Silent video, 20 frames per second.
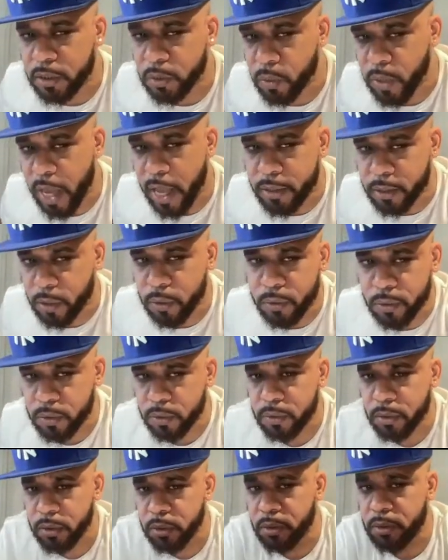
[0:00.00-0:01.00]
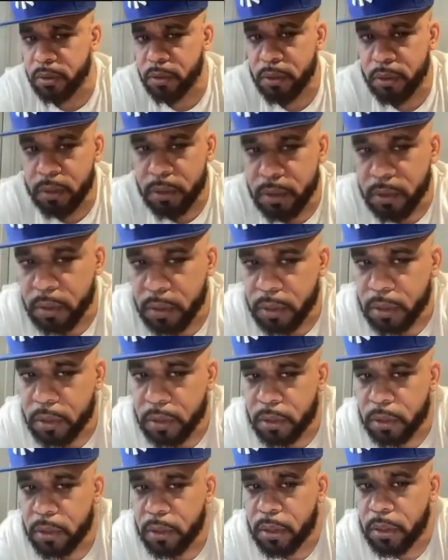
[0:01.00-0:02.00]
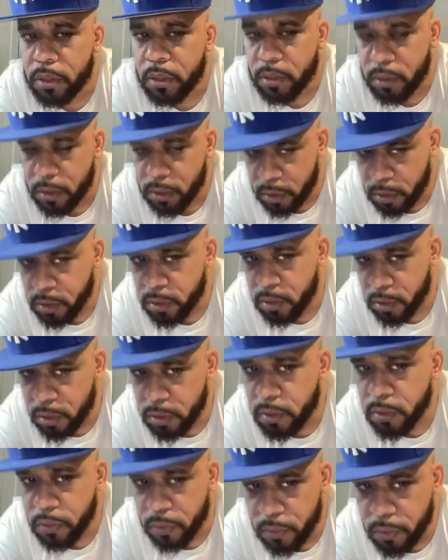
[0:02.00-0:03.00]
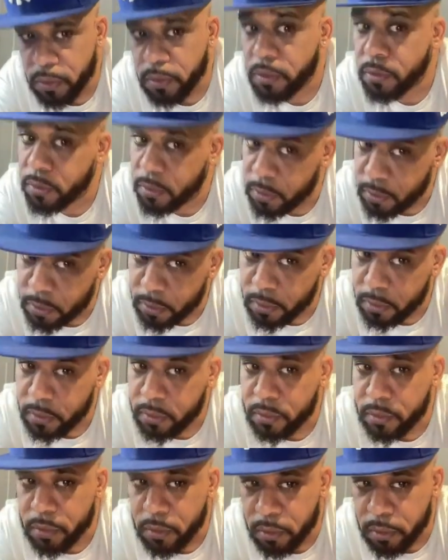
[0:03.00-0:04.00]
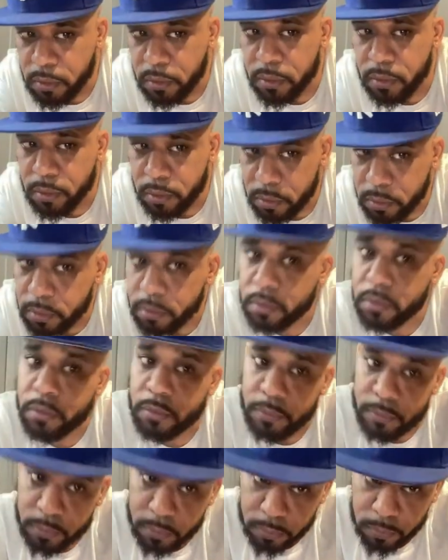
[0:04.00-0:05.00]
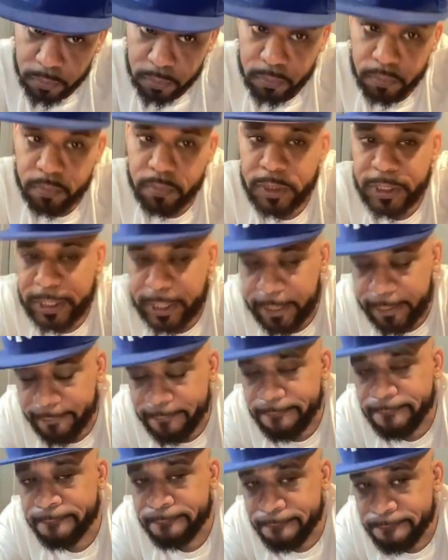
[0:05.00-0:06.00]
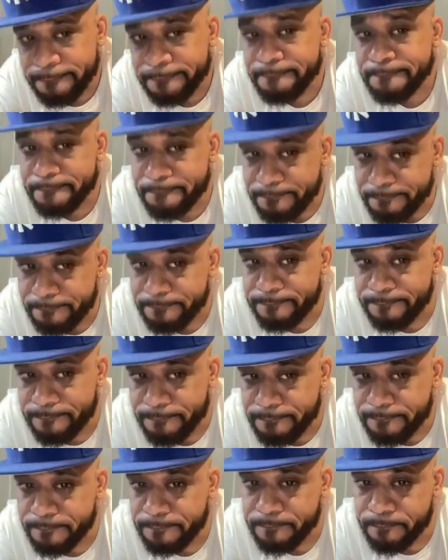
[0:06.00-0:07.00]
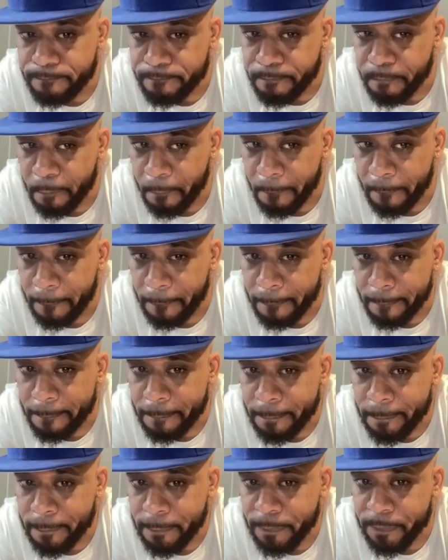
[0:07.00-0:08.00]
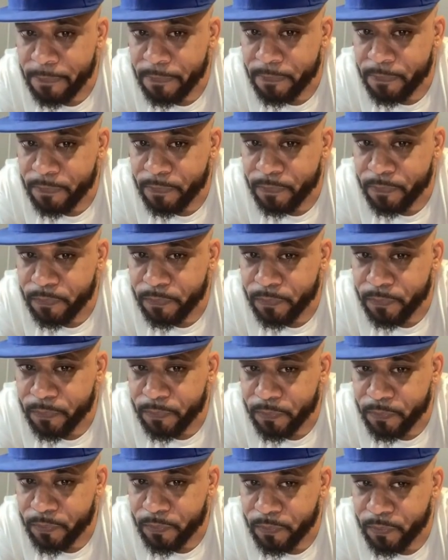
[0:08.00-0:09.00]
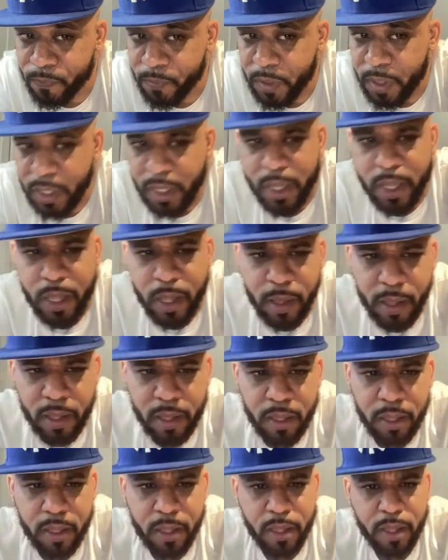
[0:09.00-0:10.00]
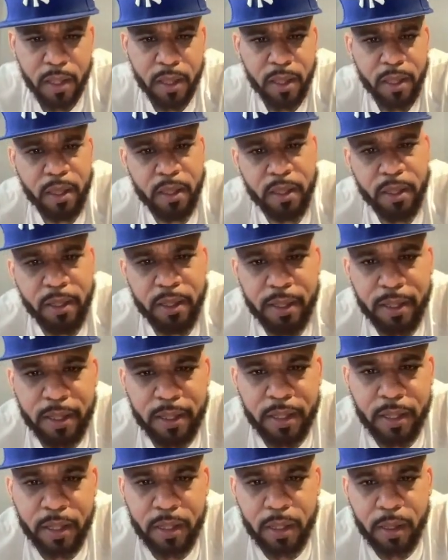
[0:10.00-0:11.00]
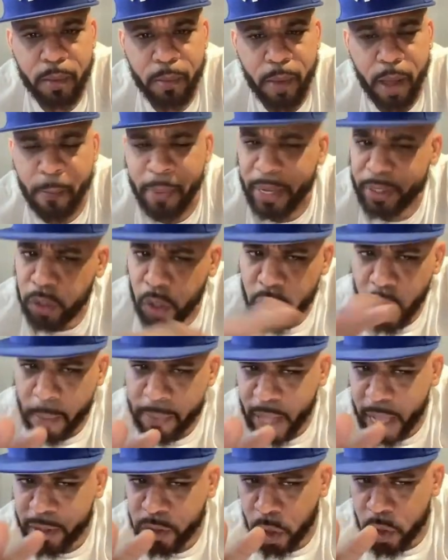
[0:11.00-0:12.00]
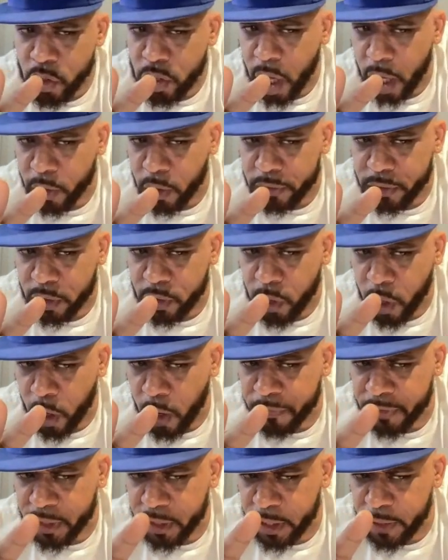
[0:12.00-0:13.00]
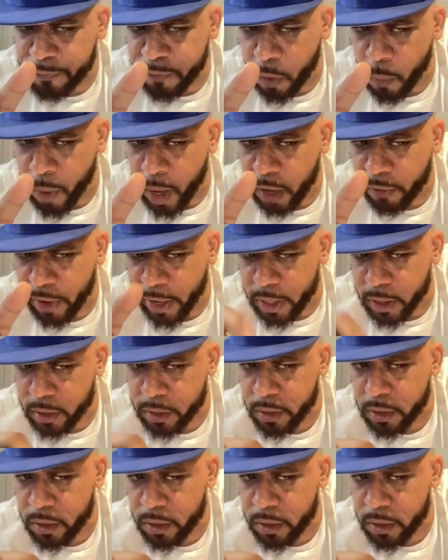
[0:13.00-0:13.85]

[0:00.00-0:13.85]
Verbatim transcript: Do I mean, you can have kidney stones. That shit niggas done dealt with kidney stones, IBS. Definitely has stomach issues. But mm-hmm. dying, nigga, I've been sipping lean twenty five years. I ain't been to hospital one time. But I thought I thought you cut off you cut off the lean for a while, right?